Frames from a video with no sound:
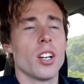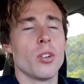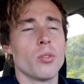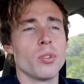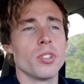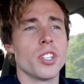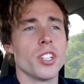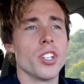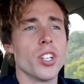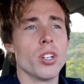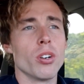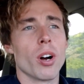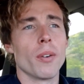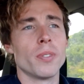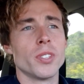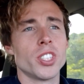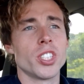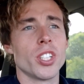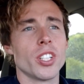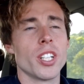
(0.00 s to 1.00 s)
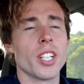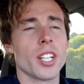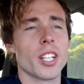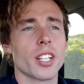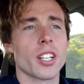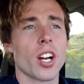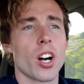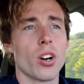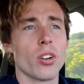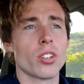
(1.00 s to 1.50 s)
with the new opportunity
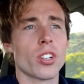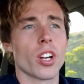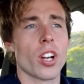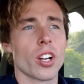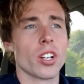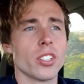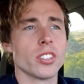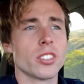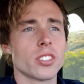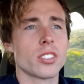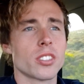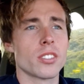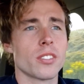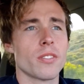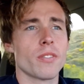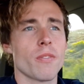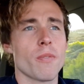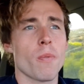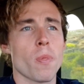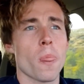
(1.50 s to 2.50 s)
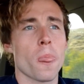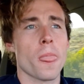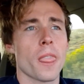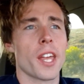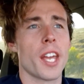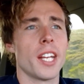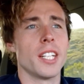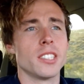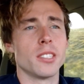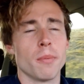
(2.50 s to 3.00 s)
at Gold Coast,
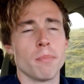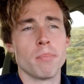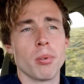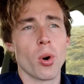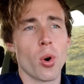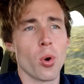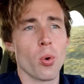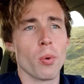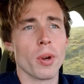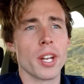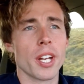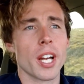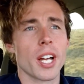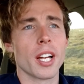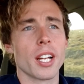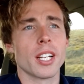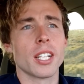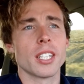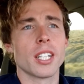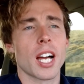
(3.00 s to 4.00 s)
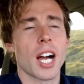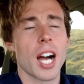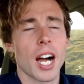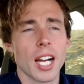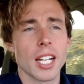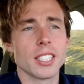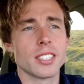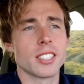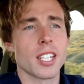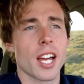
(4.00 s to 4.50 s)
he's a ball winner,
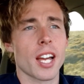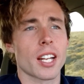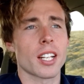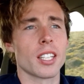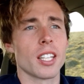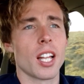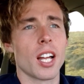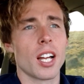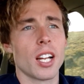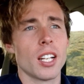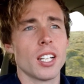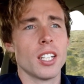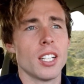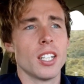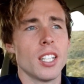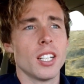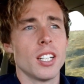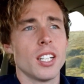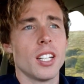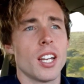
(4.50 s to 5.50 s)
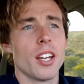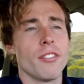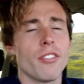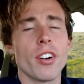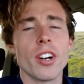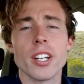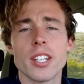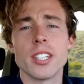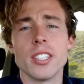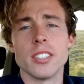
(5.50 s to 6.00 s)
hard tackler, a
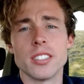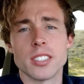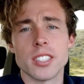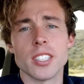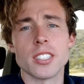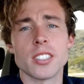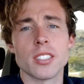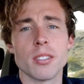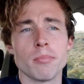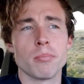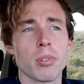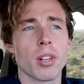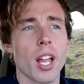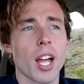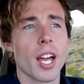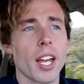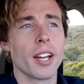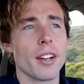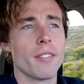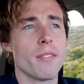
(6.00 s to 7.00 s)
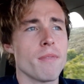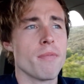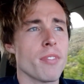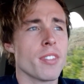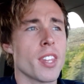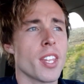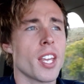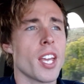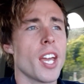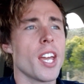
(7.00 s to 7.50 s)
very consistent player.
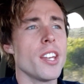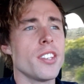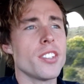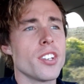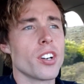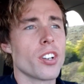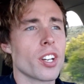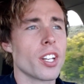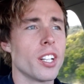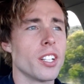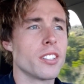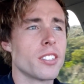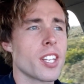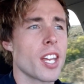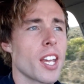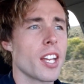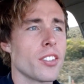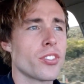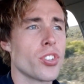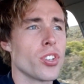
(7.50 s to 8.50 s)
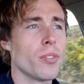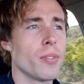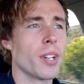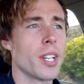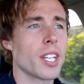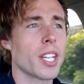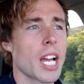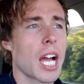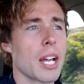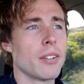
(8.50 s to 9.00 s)
He's not going to tear too
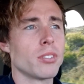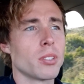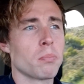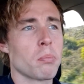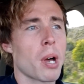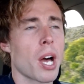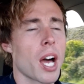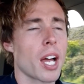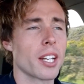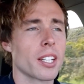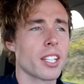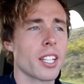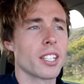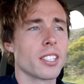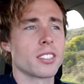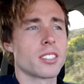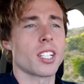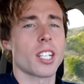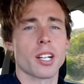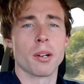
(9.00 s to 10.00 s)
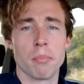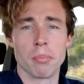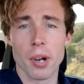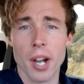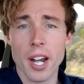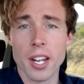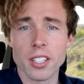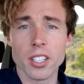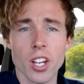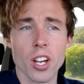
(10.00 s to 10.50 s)
many games apart and get a stack of
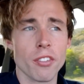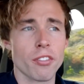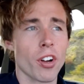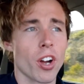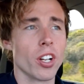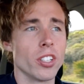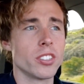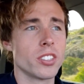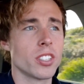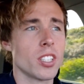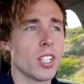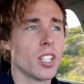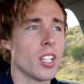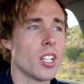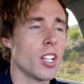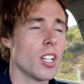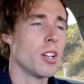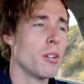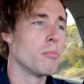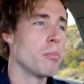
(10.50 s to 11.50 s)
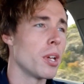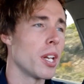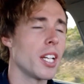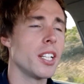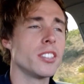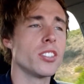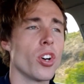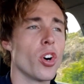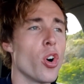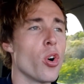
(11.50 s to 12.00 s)
Brownlow votes, but
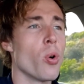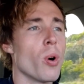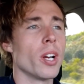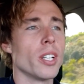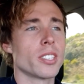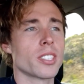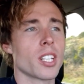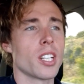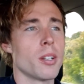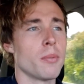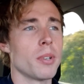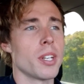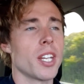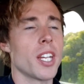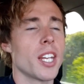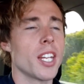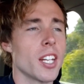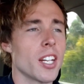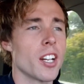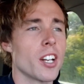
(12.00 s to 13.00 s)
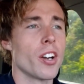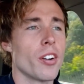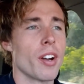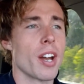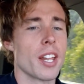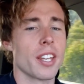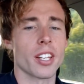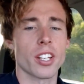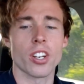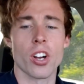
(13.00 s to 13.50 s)
he's always going to be in and
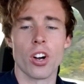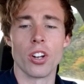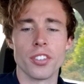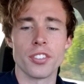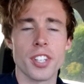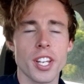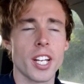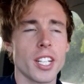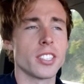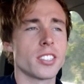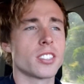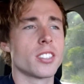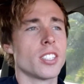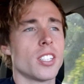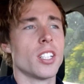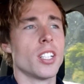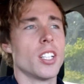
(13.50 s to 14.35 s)
around the contest,